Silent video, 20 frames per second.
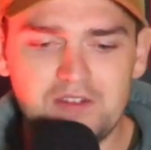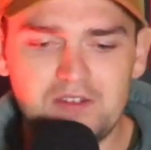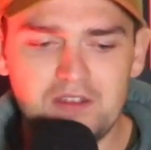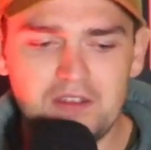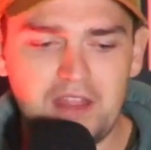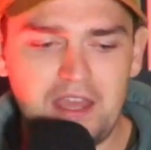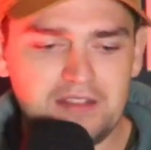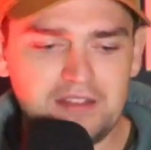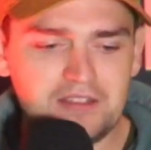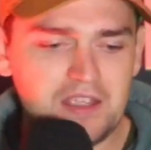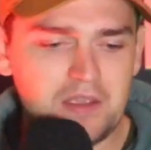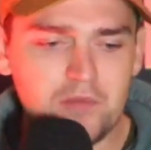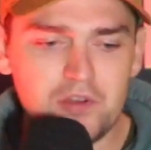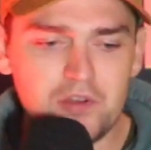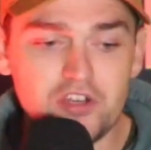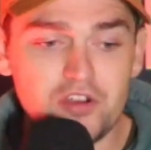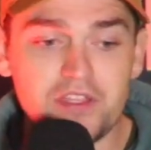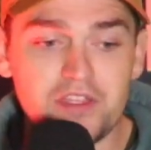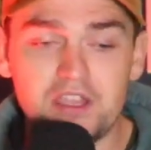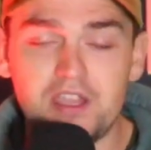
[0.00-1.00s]
that team and
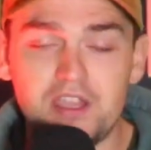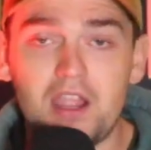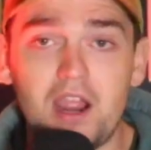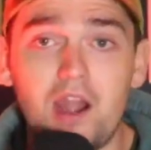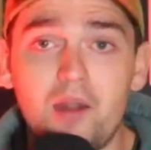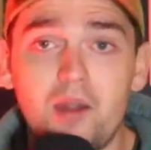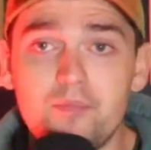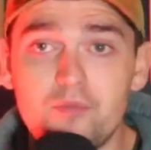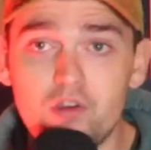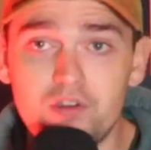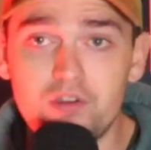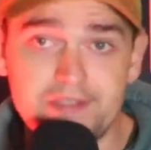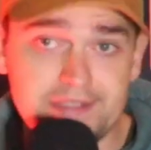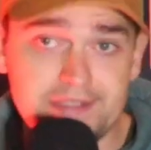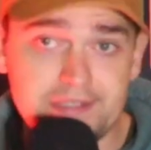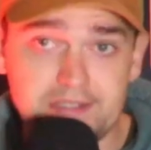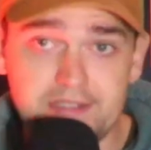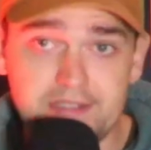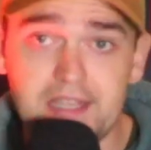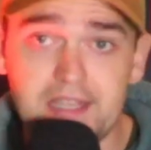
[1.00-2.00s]
you're thinking Aaron Mooy is the
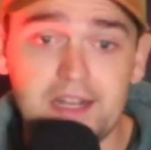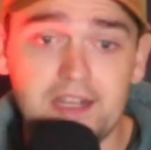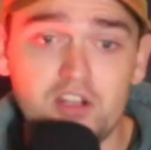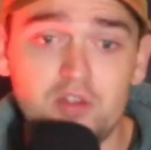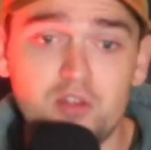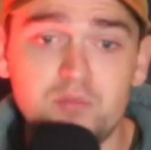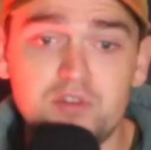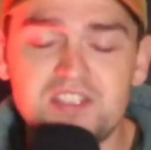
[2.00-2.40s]
sitting number